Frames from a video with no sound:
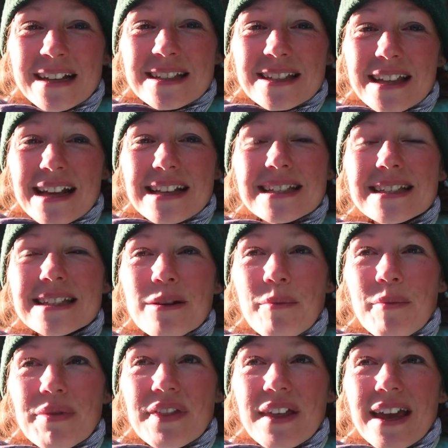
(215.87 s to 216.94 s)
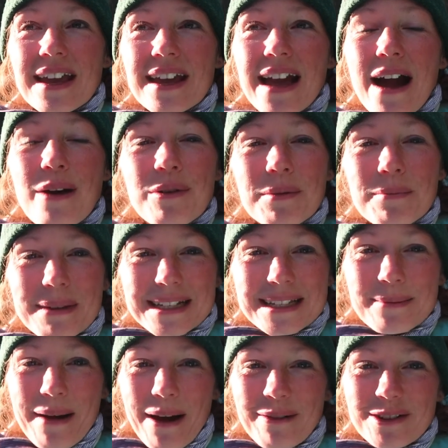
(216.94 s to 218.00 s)
So that's something I will miss
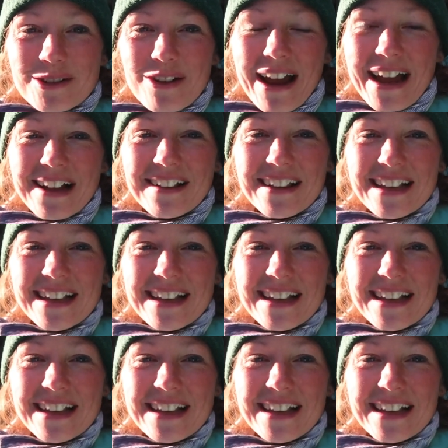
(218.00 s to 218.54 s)
about trail,